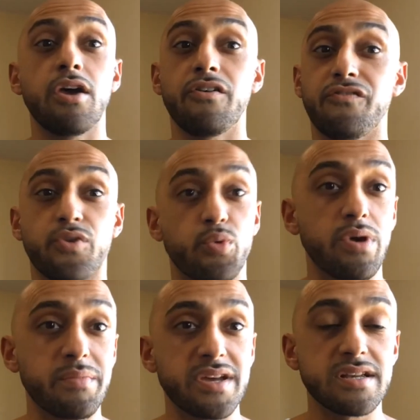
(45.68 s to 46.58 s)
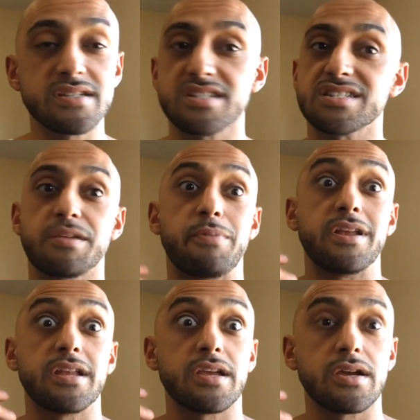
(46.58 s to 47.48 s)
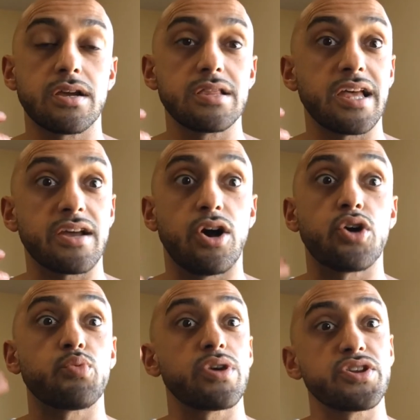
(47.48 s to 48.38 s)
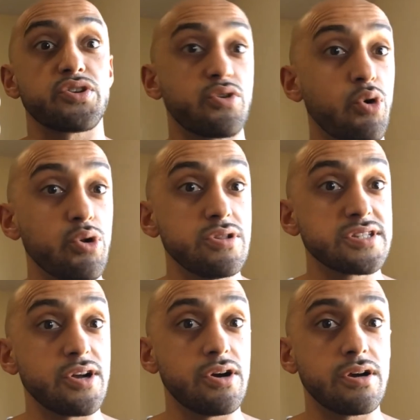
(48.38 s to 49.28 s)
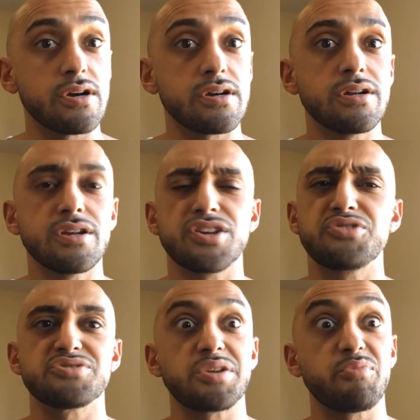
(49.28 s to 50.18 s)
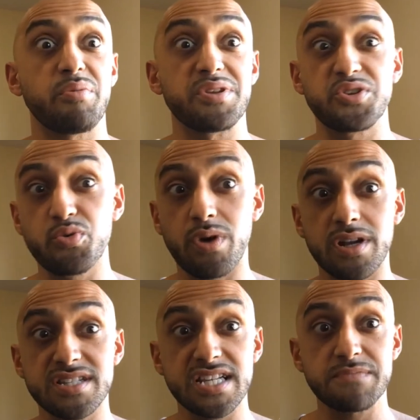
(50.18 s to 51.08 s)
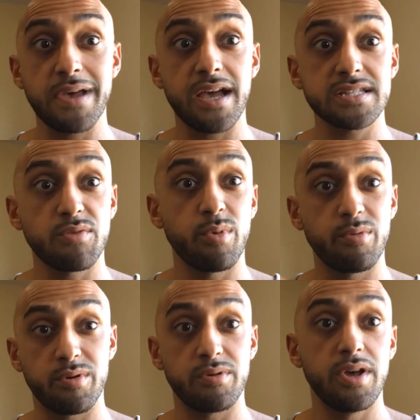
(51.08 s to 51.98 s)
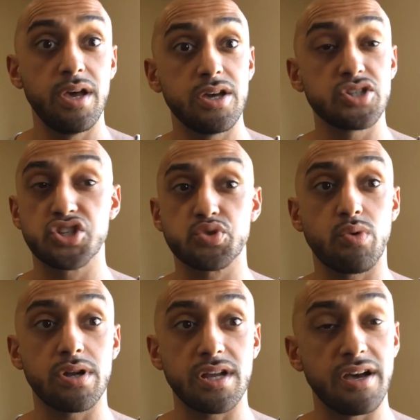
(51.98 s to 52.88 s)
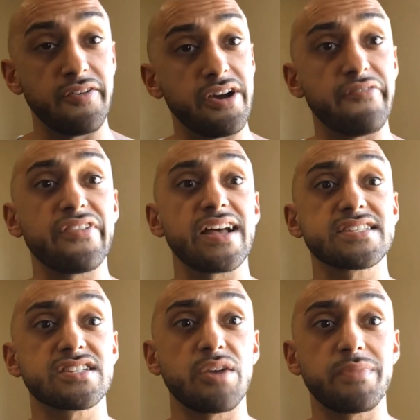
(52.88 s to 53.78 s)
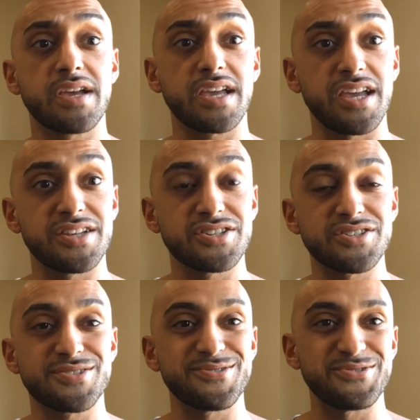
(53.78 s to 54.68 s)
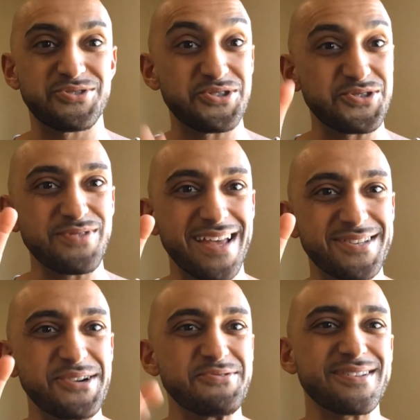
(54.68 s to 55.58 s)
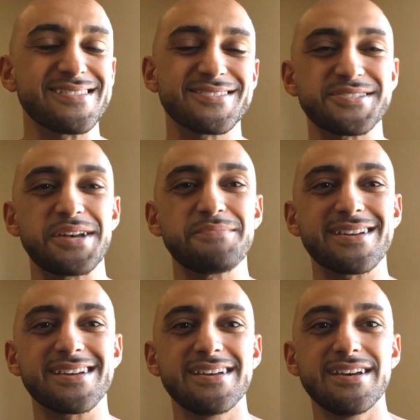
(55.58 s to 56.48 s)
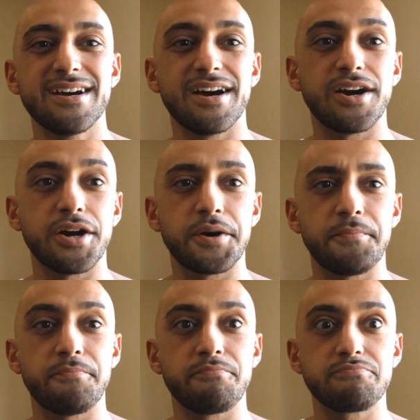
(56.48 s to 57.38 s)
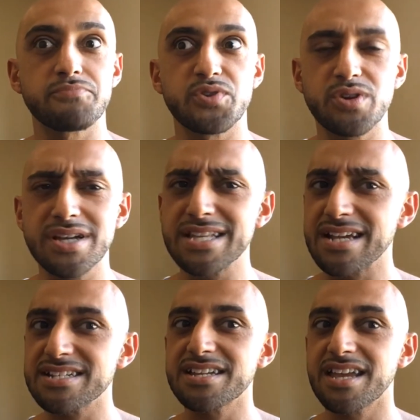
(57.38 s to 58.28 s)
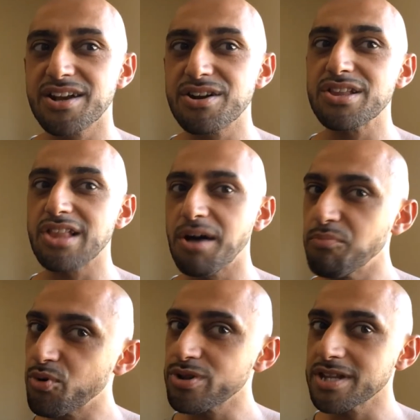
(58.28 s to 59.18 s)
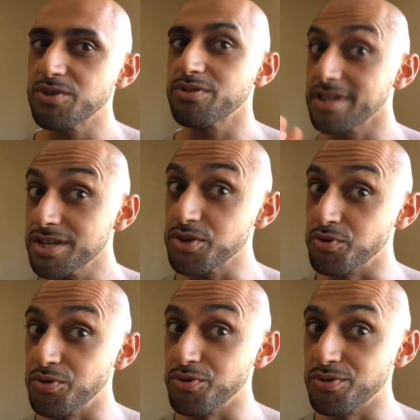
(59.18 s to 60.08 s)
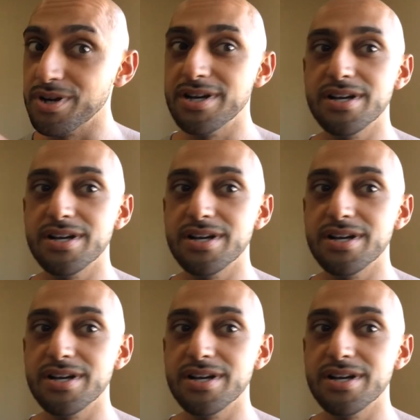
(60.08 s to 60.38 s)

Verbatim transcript: For women, just depending like on what your goals are, you know, some women do want a six-pack, some women just want a, a flat stomach and just to, to show that tone in their stomach. Um, You guys actually carry a lot more than you think you do.